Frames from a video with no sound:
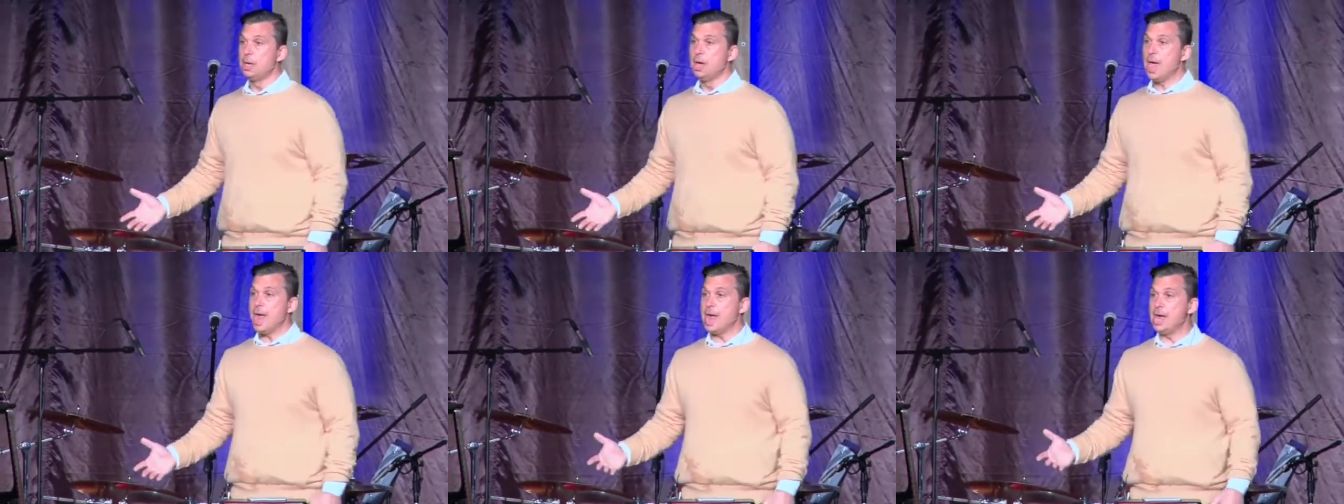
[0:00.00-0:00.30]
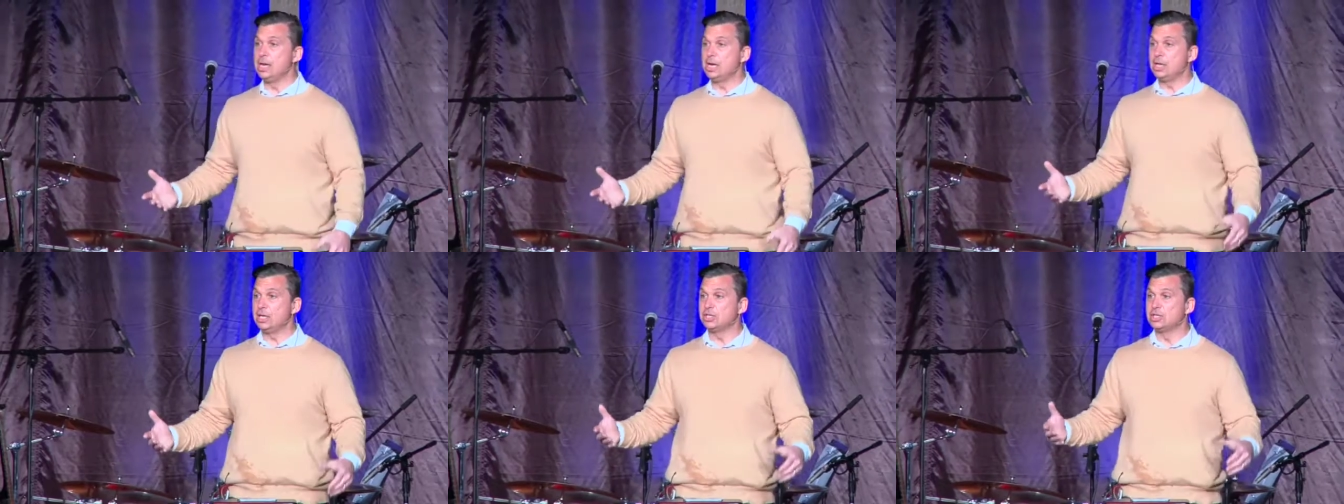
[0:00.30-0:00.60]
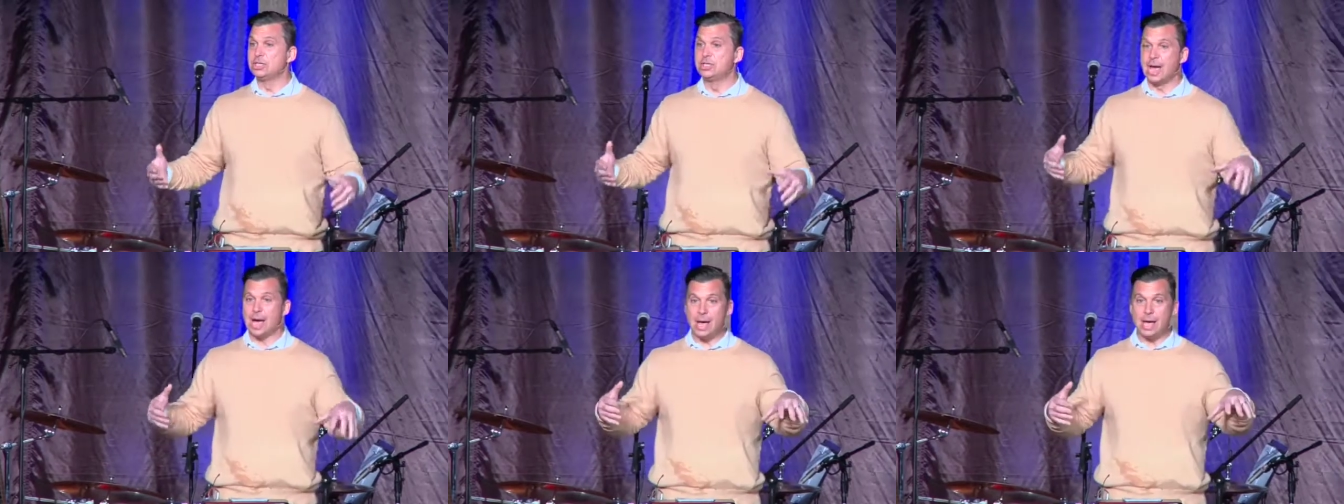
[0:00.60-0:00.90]
And it's
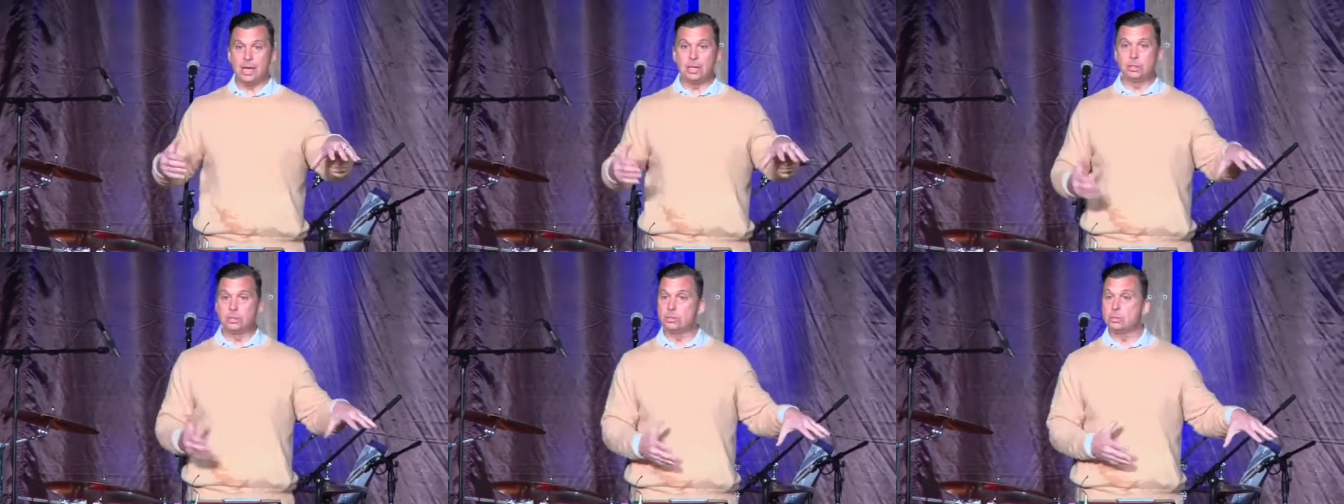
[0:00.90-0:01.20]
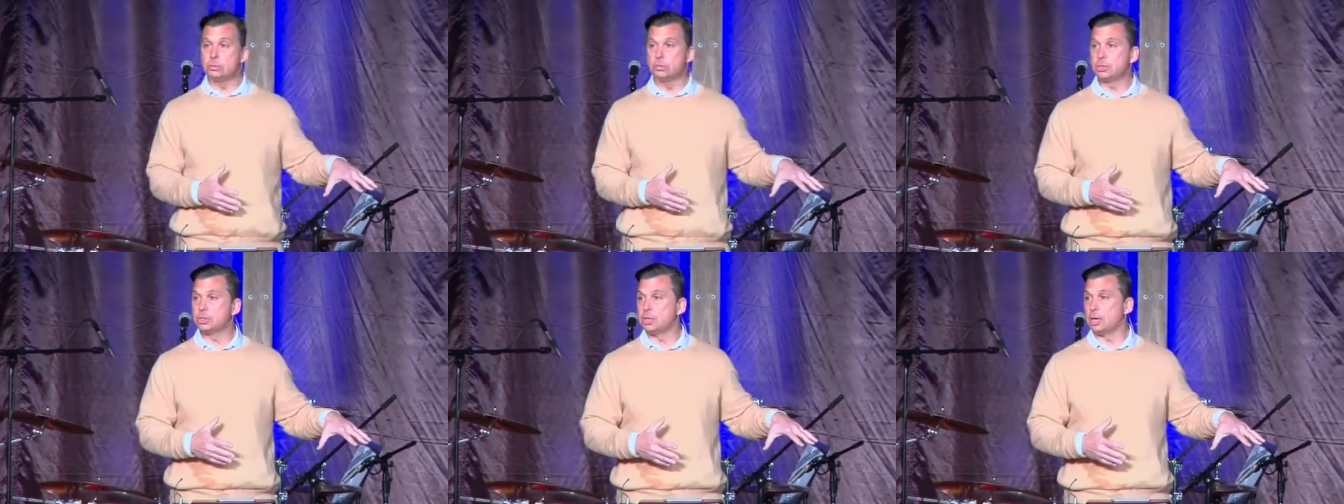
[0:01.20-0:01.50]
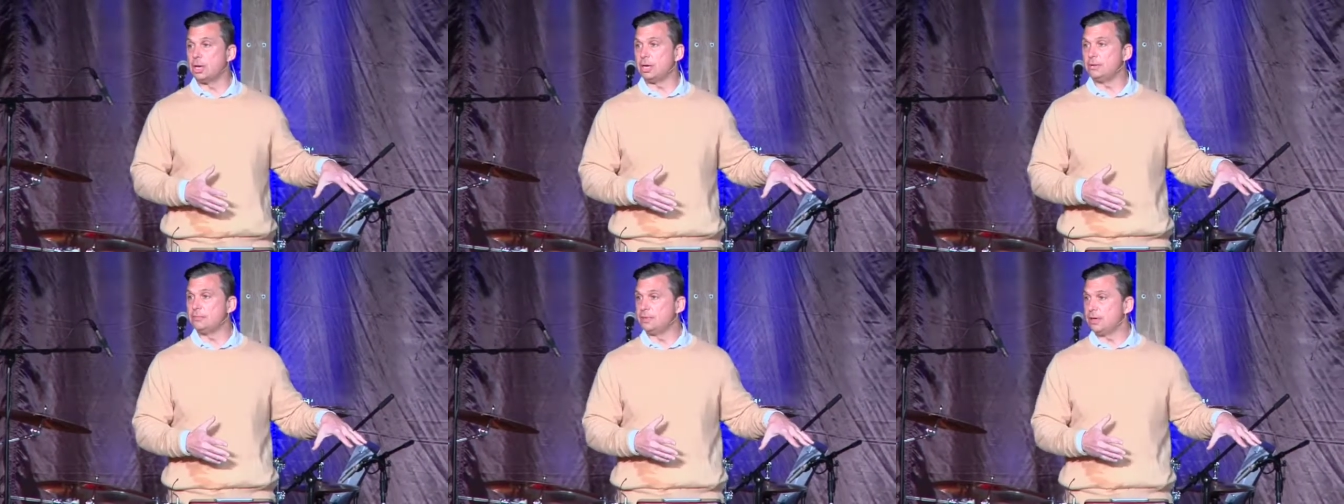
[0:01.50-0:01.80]
dying to
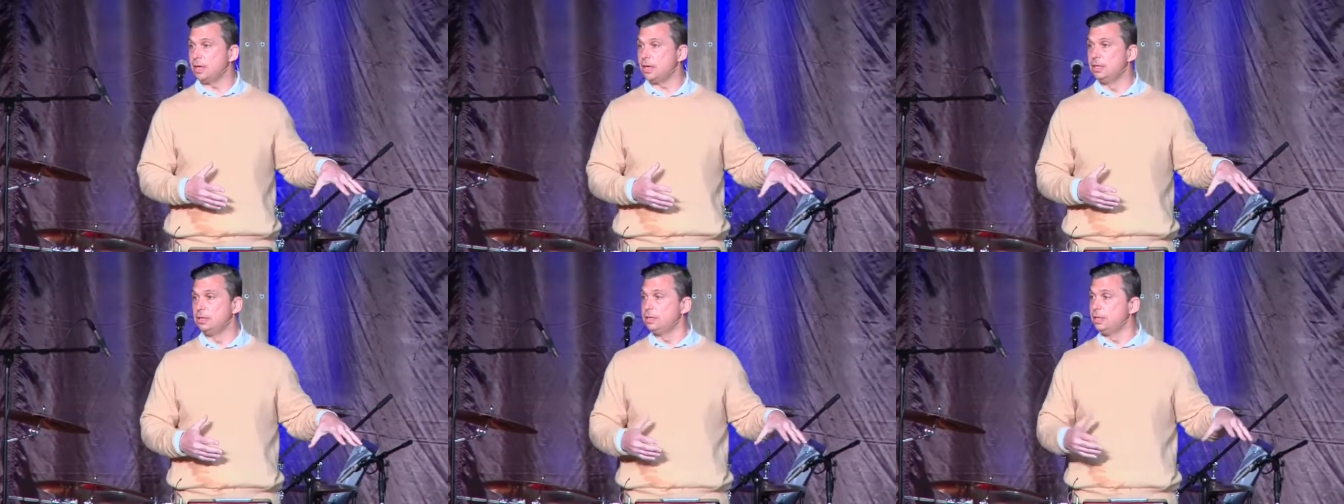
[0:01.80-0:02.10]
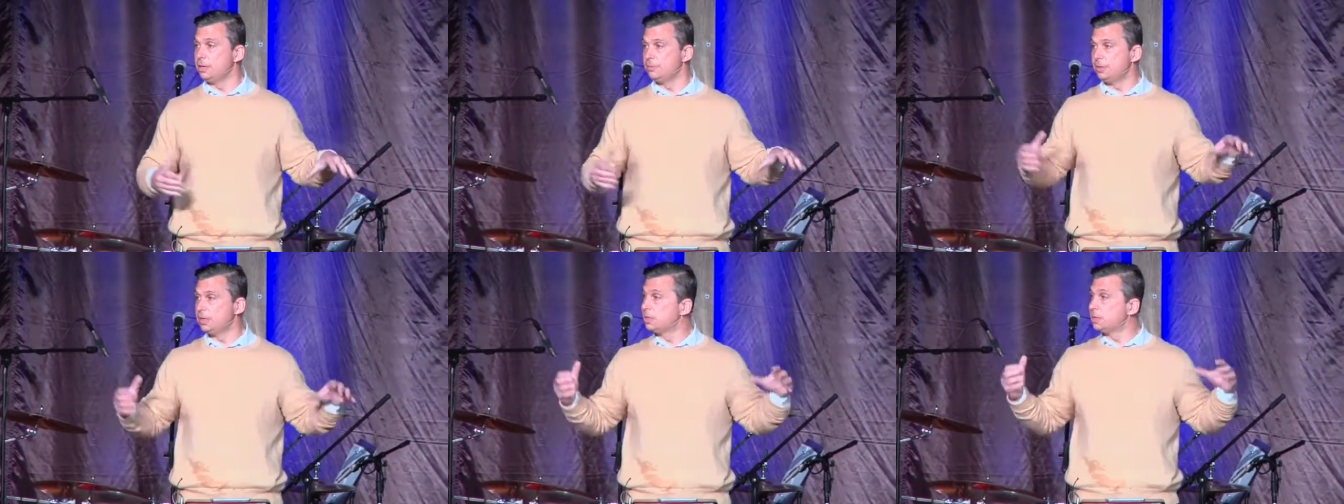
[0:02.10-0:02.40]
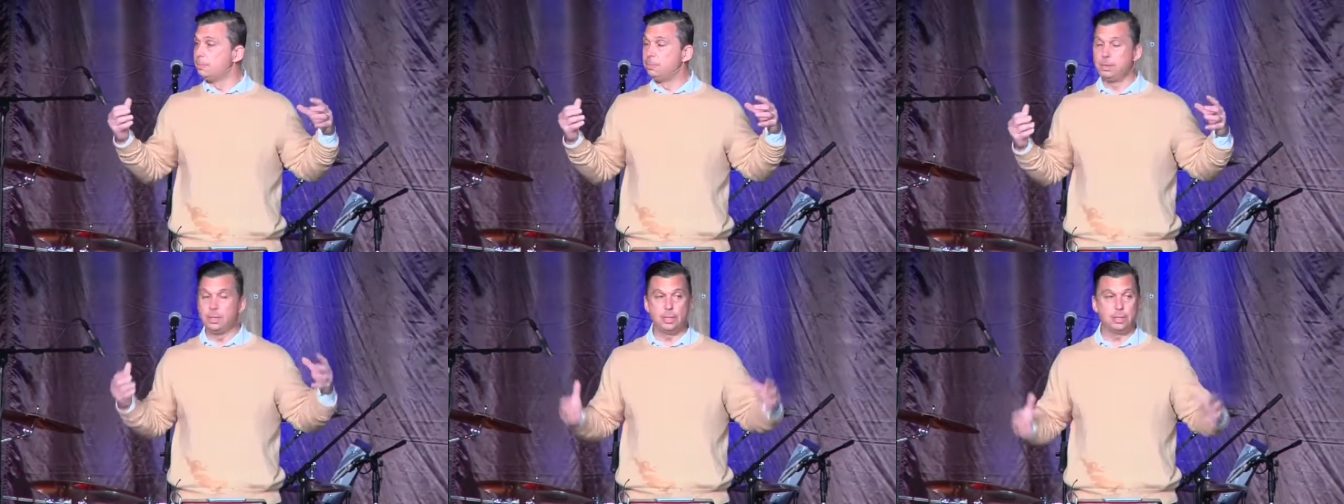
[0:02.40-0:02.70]
yourself and living
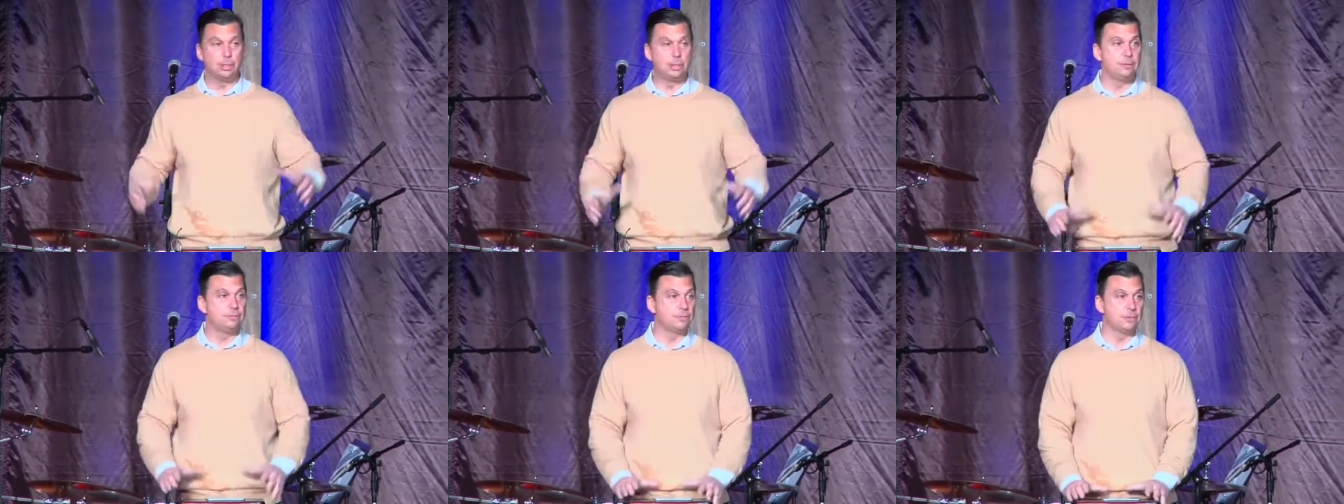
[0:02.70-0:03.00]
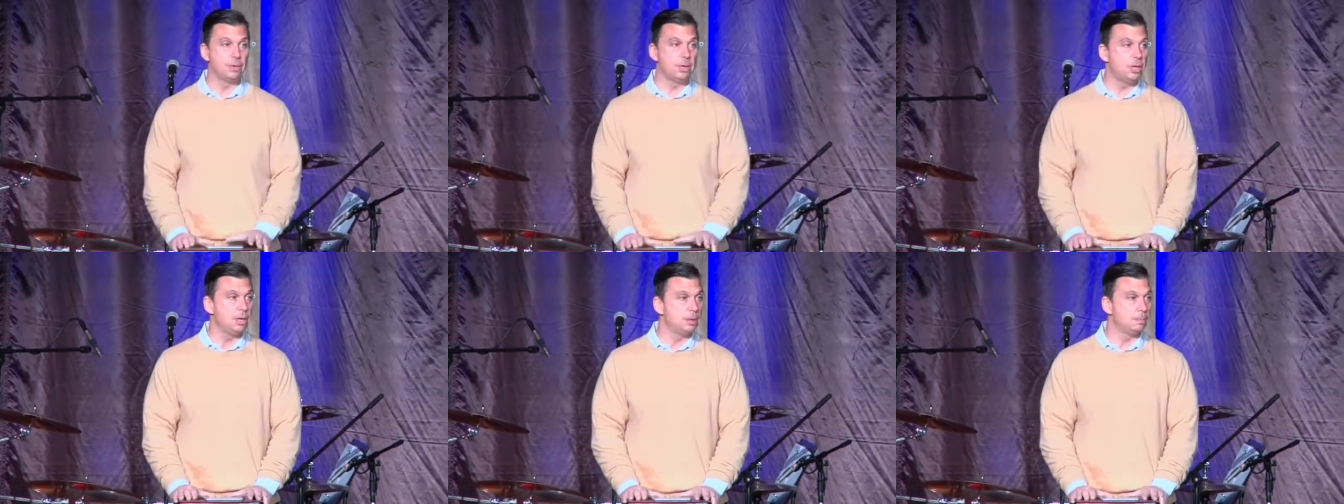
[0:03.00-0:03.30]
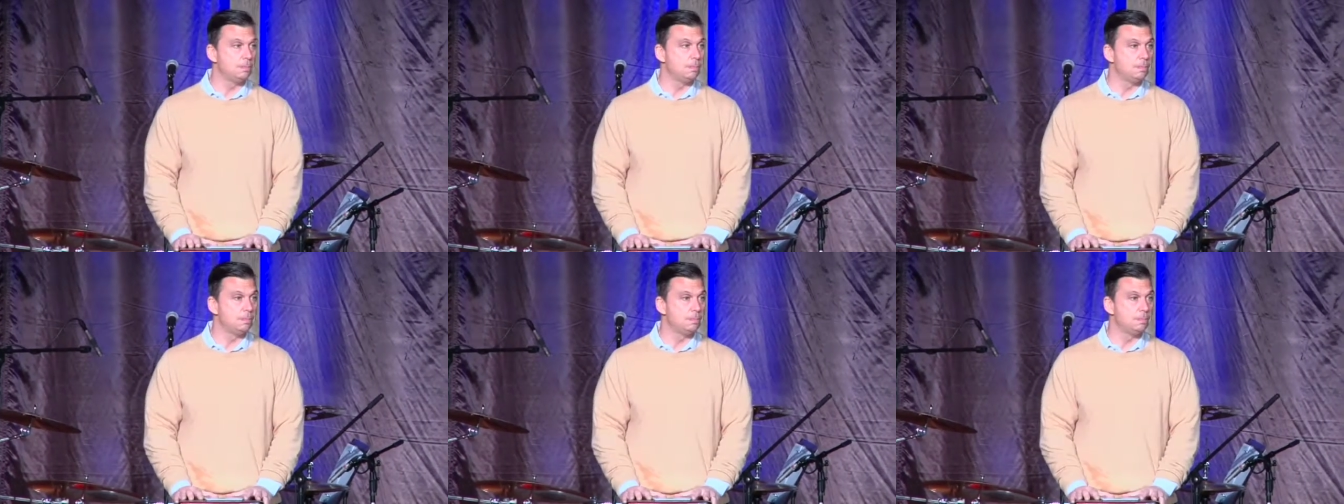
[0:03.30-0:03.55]
completely for Him.